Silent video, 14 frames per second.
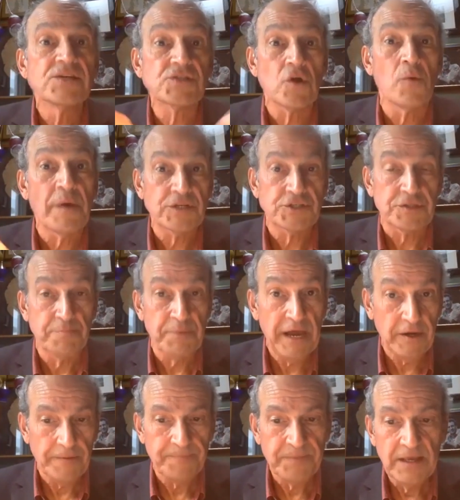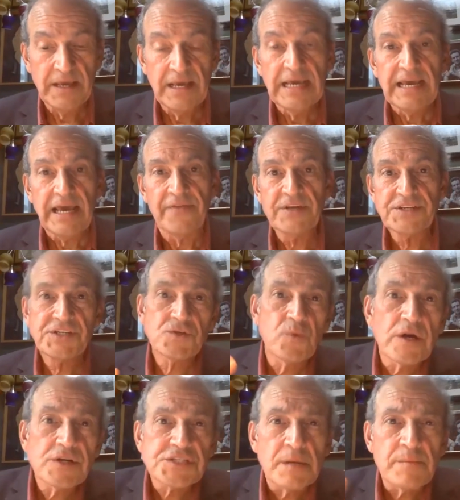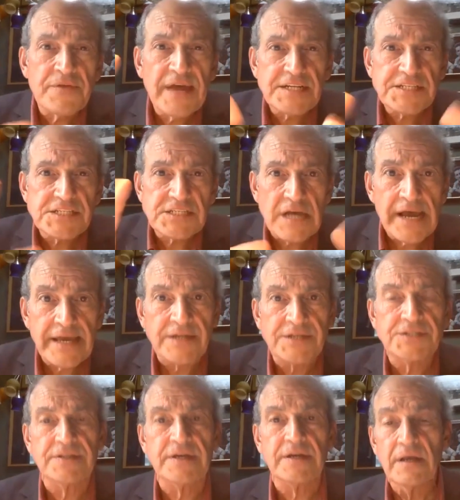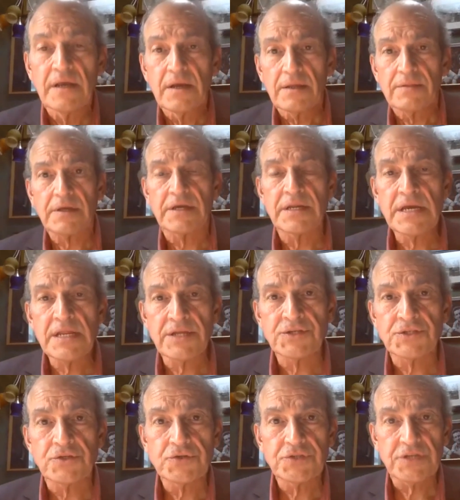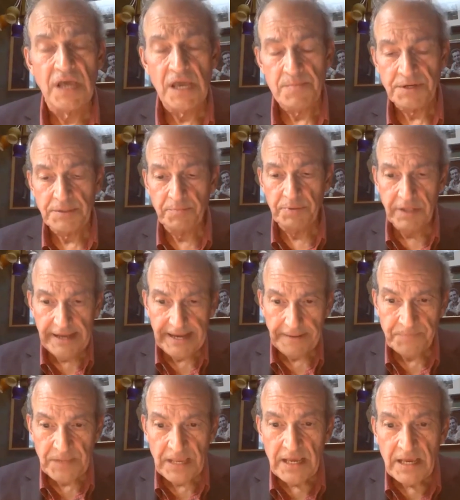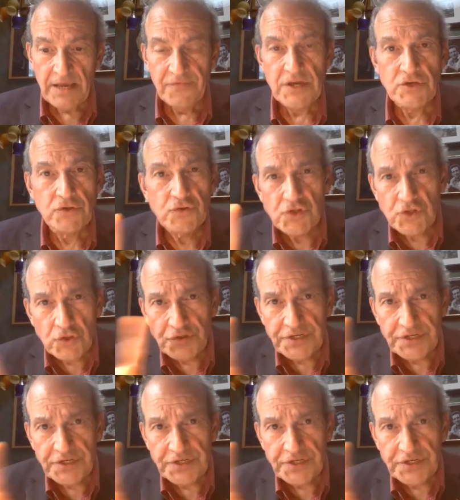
so much the better. And this is where some of that science that the Canadians used came into play. They used two